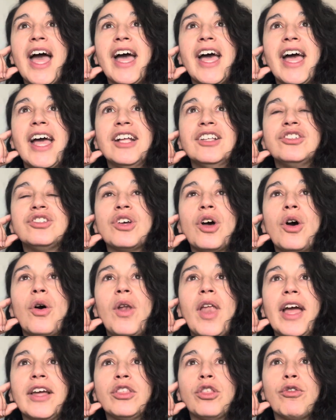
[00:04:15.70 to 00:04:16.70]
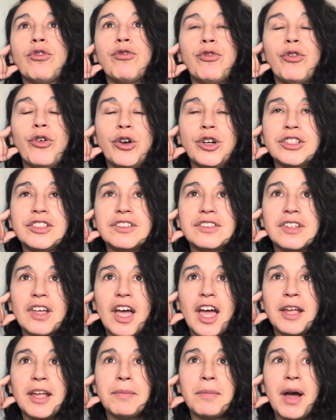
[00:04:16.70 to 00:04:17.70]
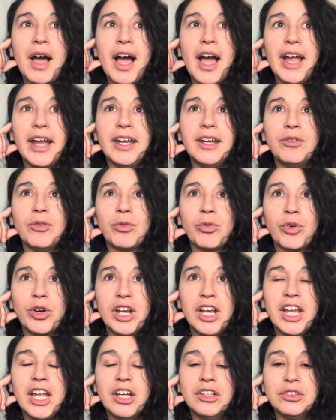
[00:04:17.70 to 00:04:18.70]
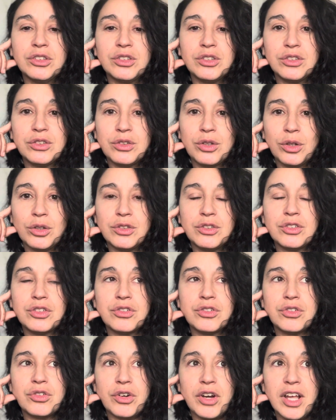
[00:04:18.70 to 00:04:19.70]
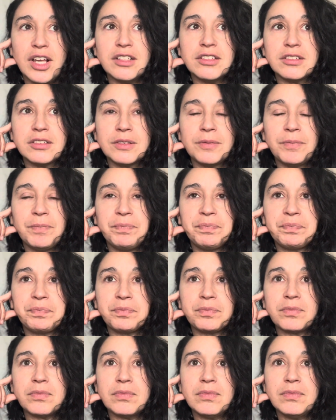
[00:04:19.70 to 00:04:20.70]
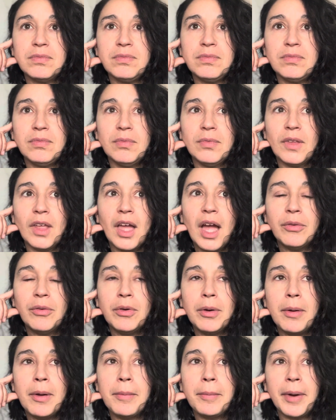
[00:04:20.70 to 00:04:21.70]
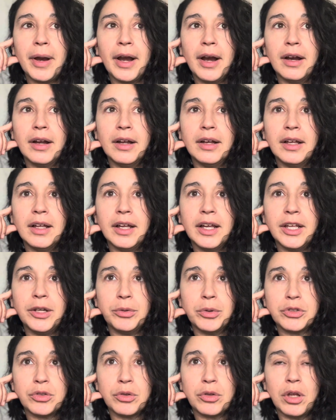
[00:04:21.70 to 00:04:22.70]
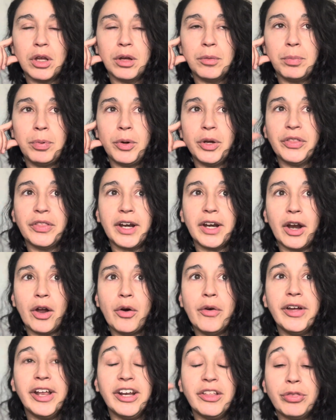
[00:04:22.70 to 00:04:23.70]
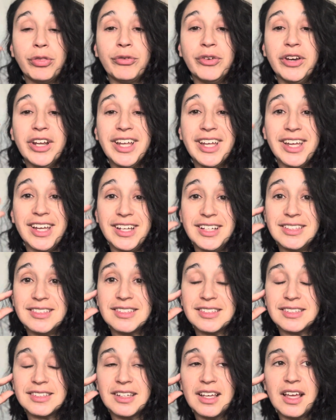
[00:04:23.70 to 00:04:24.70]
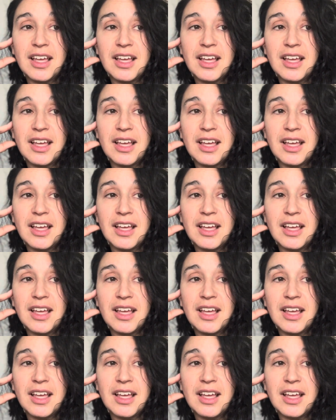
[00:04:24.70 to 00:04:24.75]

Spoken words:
And so, like, the first time I really understood stress, I remember it was a point that I already had 3 kids.